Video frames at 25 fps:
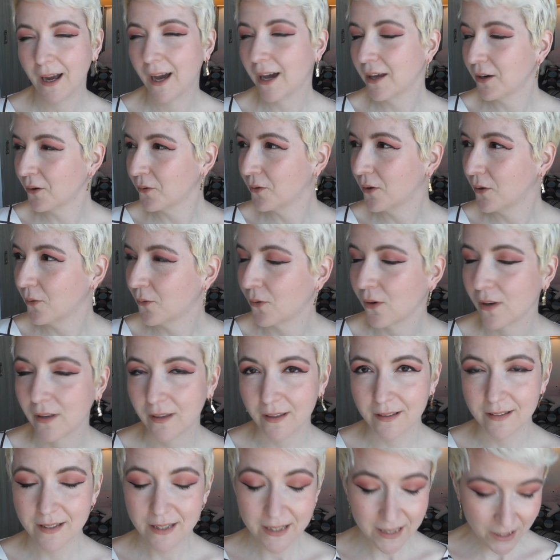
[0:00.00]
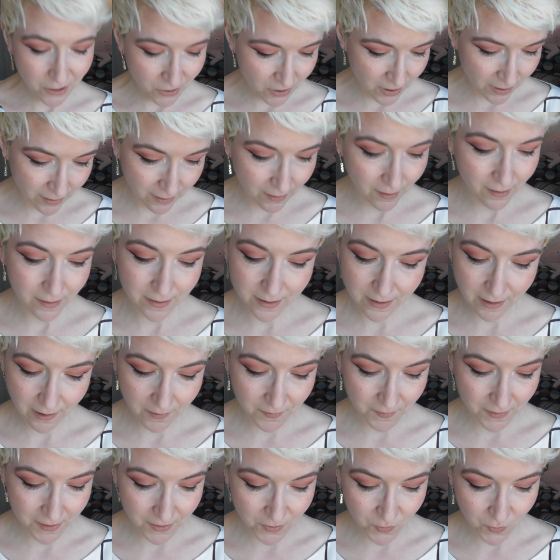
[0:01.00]
I don't know. Does it? There's a lot of
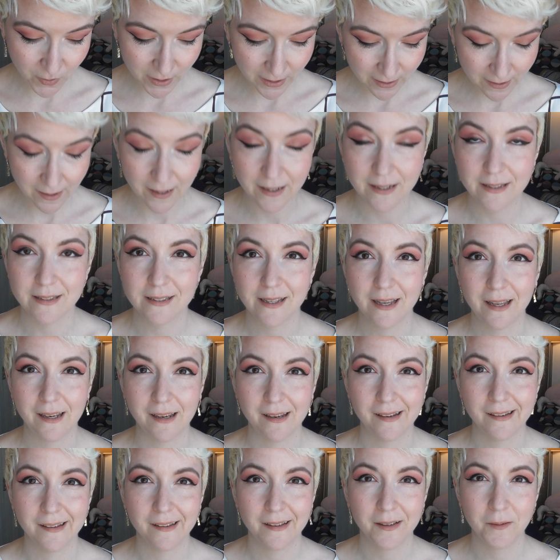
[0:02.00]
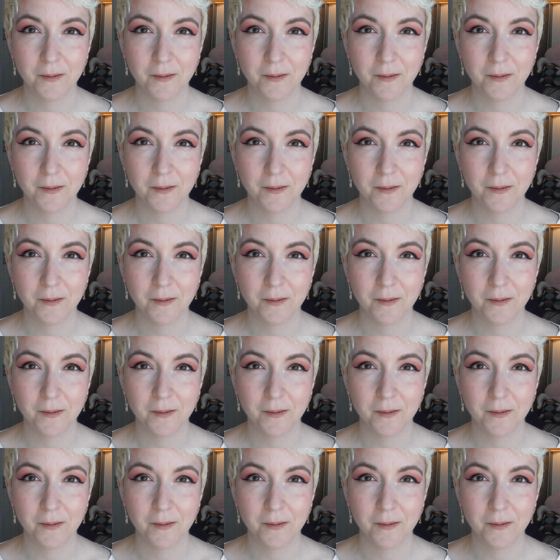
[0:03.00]
stuff this week, guys, and